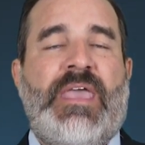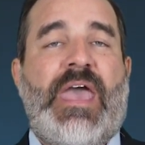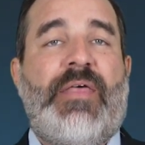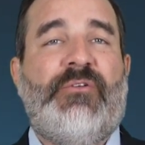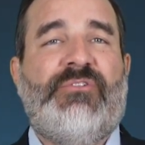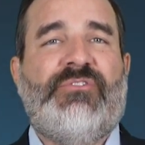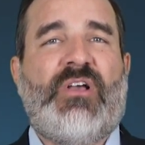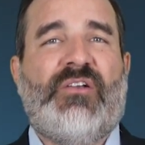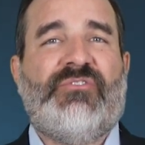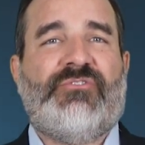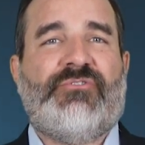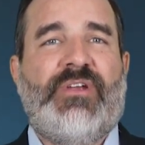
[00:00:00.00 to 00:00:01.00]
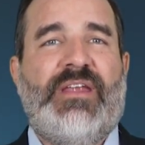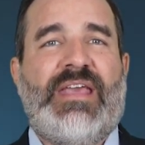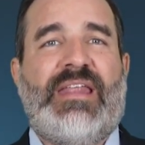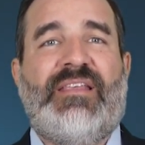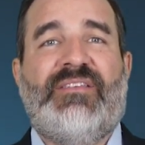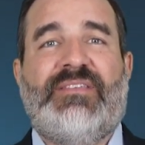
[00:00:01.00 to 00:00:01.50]
and their stocks trade
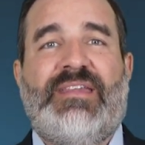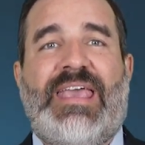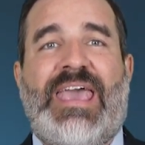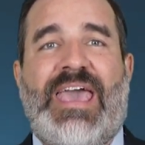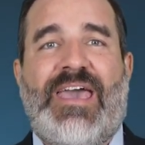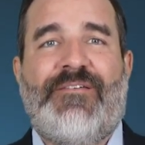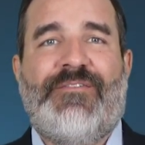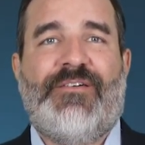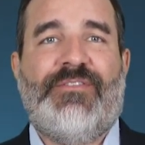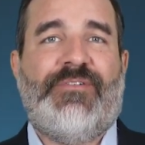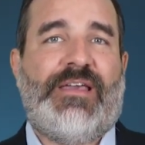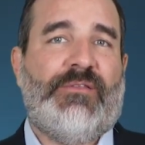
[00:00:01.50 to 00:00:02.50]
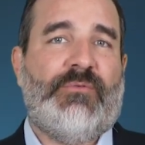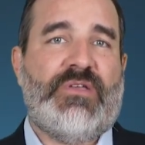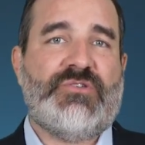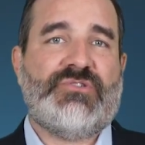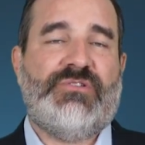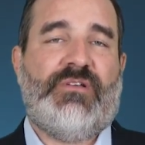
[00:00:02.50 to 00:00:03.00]
at less than half of the
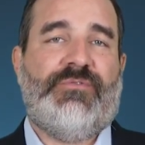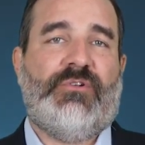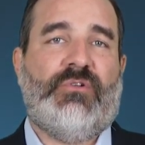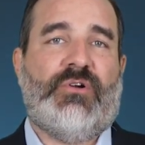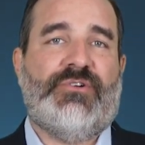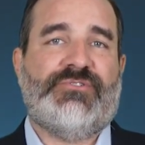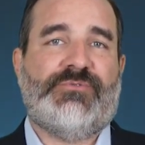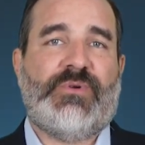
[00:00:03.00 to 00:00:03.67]
valuation of their larger